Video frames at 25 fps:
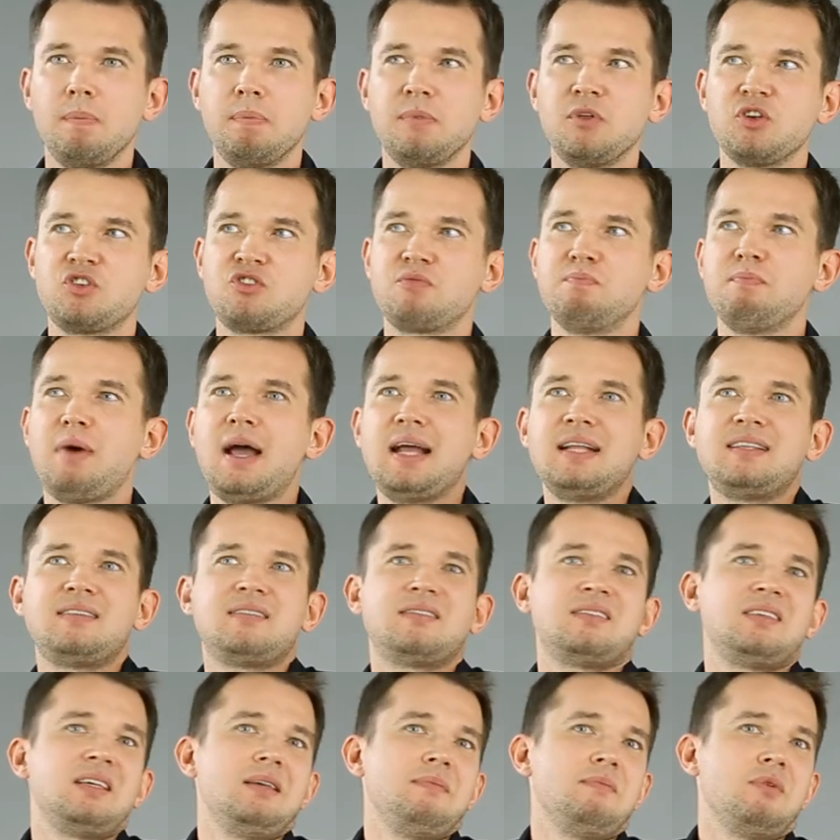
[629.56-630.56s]
This might
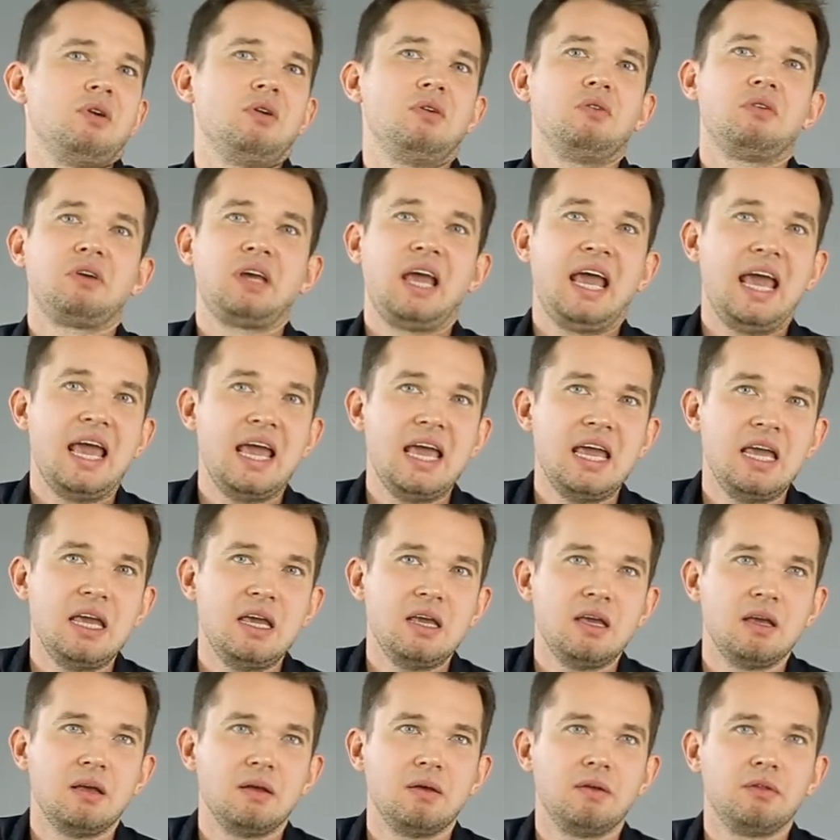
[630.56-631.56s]
seem
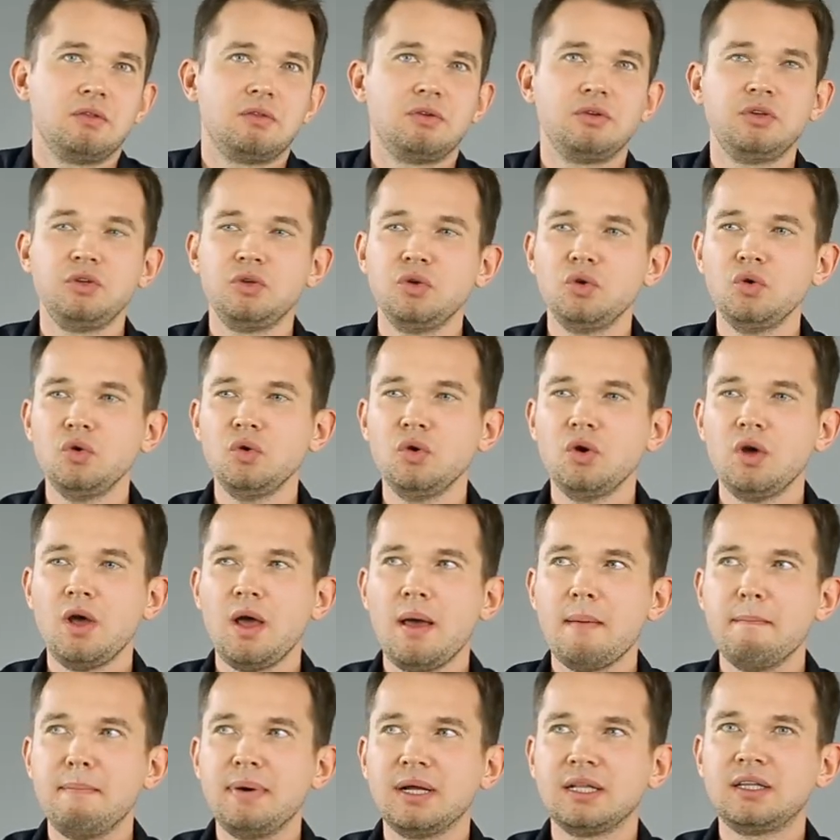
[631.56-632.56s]
okay to you,
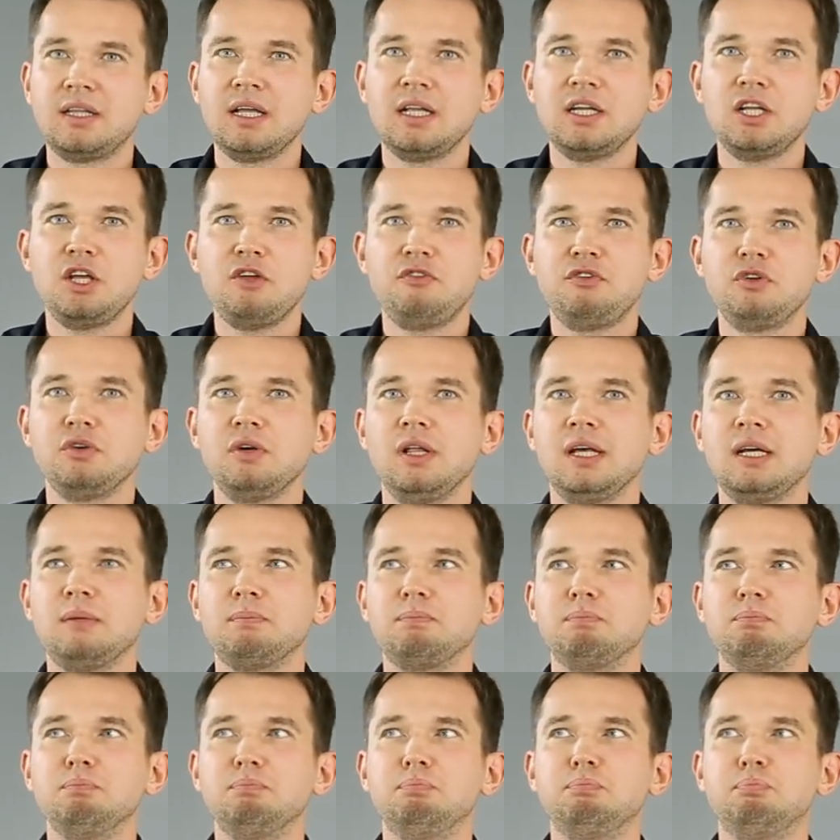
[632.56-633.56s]
but then if you're
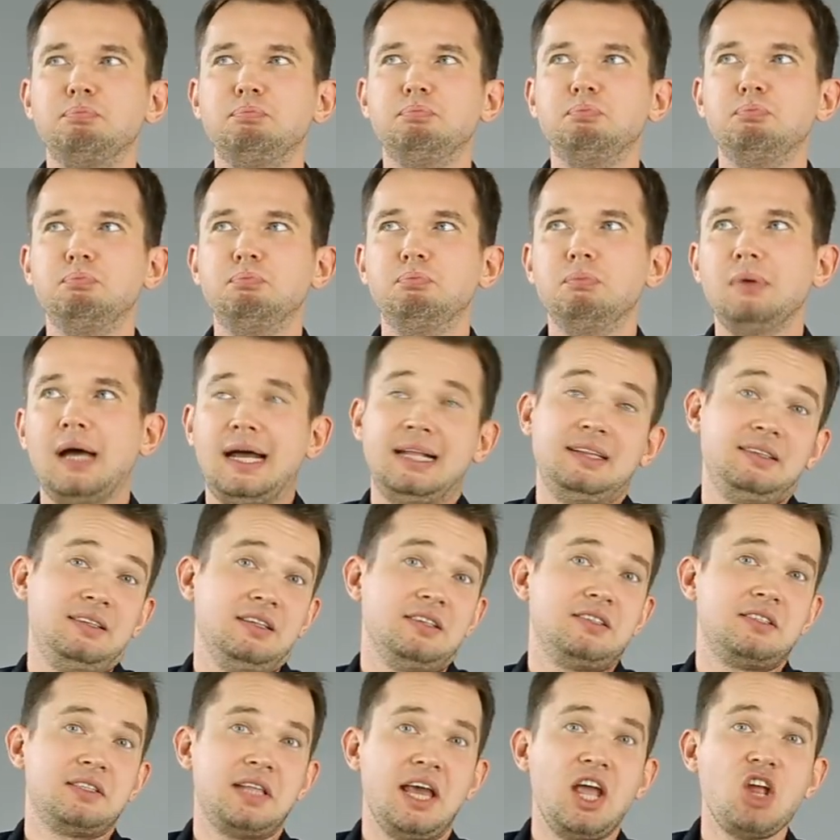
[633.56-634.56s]
like at
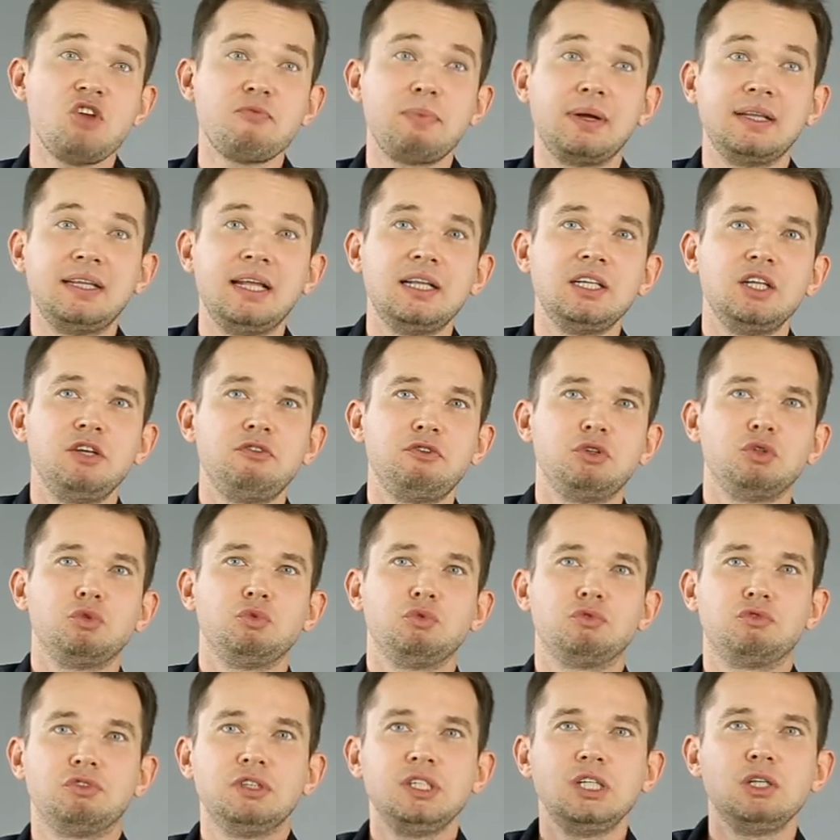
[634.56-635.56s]
this stage, but then if you
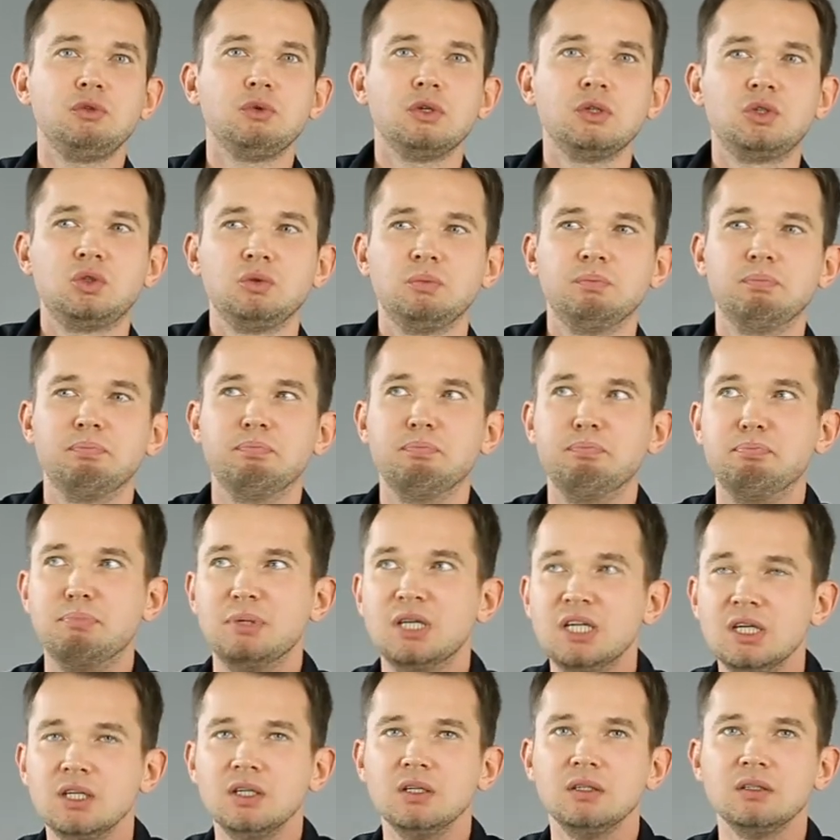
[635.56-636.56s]
really want to
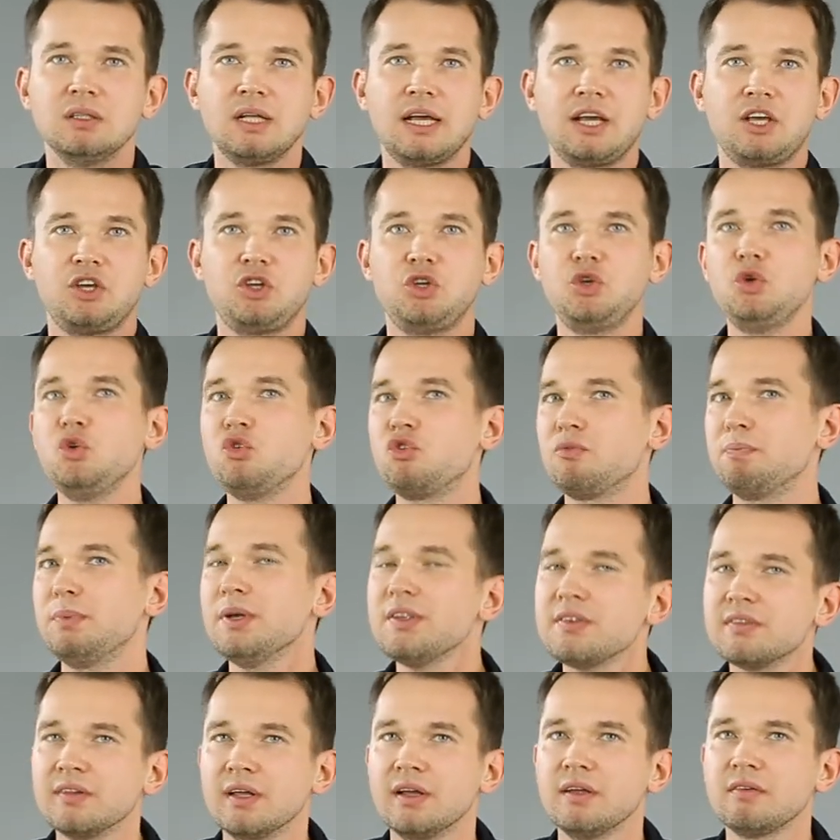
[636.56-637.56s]
build a huge
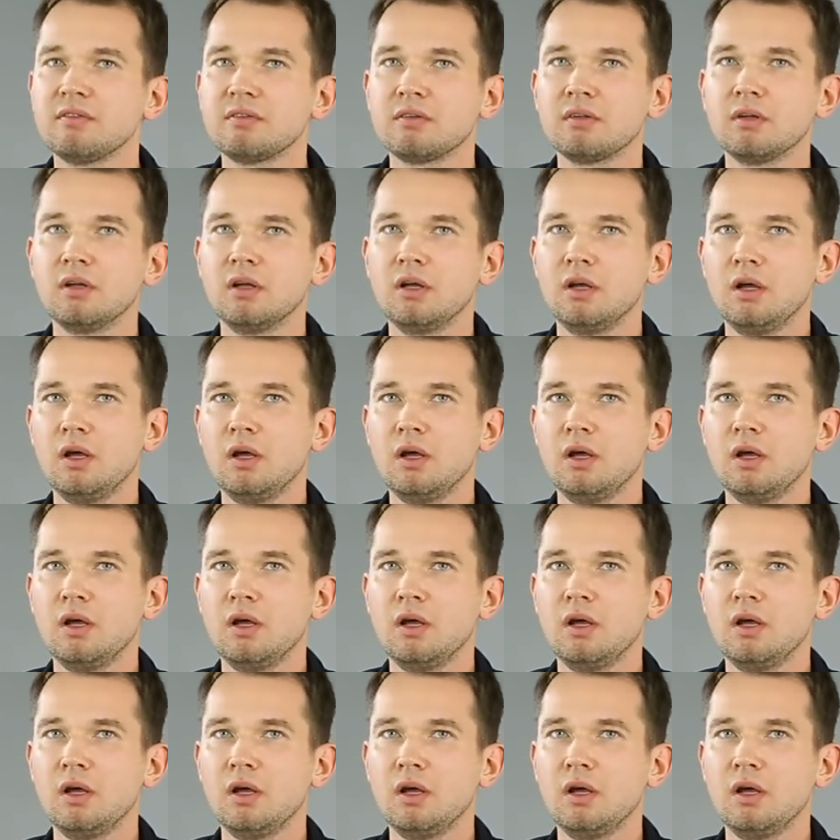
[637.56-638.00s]
business,